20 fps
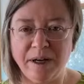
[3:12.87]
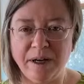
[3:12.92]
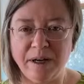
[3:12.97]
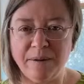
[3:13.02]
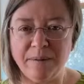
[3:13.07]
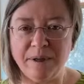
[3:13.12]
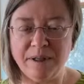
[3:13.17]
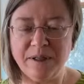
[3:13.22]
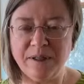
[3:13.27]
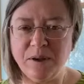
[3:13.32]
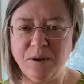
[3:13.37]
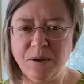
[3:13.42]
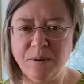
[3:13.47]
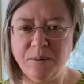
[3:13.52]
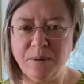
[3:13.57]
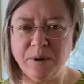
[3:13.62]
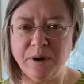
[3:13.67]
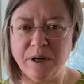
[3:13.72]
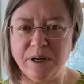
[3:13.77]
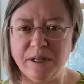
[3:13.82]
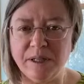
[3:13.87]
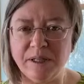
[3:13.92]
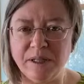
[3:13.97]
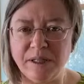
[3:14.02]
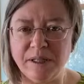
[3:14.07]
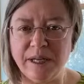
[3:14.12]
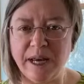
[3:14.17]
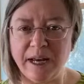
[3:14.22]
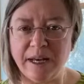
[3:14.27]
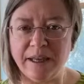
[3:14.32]
It's so important to
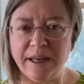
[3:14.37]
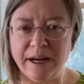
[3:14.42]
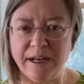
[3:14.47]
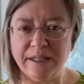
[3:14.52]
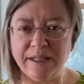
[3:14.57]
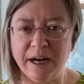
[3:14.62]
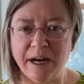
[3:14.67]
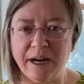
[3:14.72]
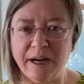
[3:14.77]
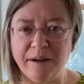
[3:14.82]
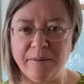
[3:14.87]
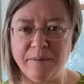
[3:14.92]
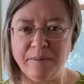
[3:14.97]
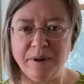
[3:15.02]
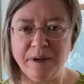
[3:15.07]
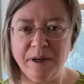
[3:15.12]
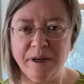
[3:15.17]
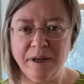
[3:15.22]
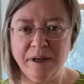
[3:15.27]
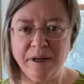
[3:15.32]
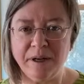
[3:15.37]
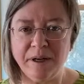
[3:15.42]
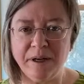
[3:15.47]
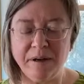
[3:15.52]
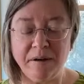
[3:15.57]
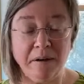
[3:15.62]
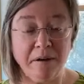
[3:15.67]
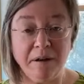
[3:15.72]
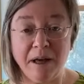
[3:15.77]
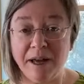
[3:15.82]
take that time
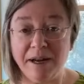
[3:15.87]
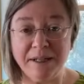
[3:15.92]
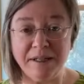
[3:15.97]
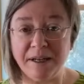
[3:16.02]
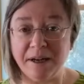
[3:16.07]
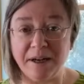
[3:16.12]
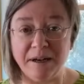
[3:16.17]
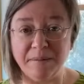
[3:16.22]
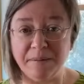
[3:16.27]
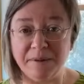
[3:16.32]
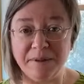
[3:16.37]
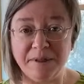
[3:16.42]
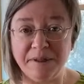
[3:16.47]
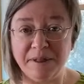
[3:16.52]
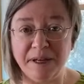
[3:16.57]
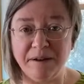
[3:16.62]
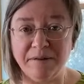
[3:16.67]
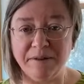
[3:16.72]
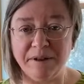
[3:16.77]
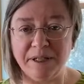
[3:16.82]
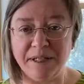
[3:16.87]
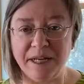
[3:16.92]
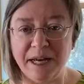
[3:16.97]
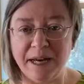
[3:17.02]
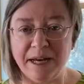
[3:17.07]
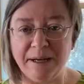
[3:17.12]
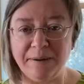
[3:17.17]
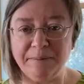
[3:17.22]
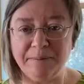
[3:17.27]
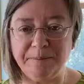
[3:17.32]
a lot of times every
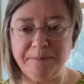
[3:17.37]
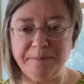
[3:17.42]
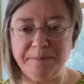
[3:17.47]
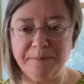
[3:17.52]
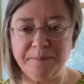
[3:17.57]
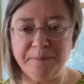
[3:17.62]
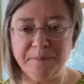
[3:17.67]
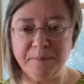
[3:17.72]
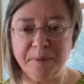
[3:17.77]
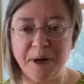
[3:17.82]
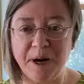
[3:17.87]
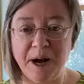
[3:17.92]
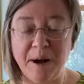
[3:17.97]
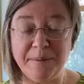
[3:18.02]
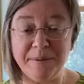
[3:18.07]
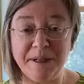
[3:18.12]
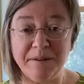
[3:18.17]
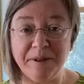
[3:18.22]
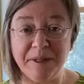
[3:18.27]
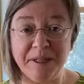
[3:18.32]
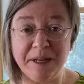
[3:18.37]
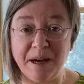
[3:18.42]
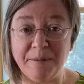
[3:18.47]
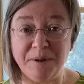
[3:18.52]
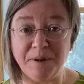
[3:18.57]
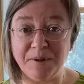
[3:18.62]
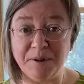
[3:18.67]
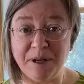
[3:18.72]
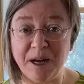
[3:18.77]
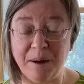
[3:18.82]
day. Perhaps every time
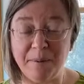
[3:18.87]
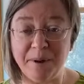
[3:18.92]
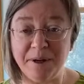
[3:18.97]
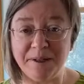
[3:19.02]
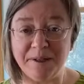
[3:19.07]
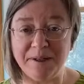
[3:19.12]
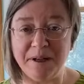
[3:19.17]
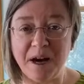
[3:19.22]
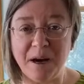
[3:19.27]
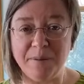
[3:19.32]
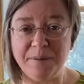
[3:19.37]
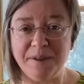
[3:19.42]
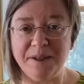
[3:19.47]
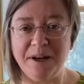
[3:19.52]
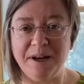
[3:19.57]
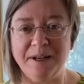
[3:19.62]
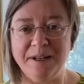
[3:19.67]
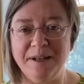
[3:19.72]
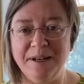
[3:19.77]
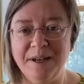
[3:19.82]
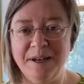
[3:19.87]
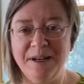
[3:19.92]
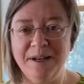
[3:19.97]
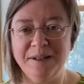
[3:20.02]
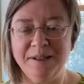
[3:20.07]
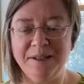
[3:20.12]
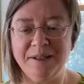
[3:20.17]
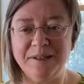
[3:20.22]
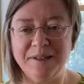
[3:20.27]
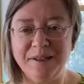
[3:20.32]
you stop at a stop sign,
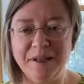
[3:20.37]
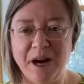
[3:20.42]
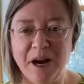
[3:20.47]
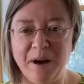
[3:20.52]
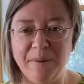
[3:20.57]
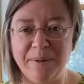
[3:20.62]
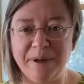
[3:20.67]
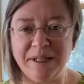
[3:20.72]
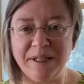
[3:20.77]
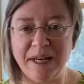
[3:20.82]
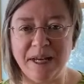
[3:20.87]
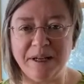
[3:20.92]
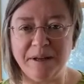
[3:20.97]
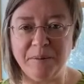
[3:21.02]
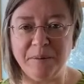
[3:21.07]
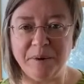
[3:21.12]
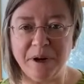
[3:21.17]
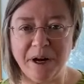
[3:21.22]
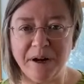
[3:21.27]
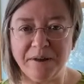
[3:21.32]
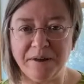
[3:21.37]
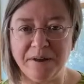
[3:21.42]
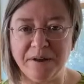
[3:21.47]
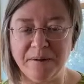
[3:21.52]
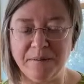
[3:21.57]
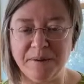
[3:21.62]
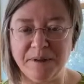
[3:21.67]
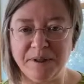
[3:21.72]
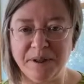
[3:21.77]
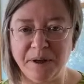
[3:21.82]
to stop and take a breath and
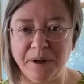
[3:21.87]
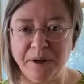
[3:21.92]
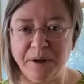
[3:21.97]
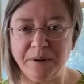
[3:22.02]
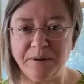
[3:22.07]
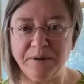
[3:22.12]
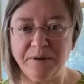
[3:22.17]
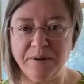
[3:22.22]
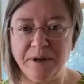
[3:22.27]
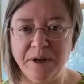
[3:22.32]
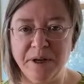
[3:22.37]
observe,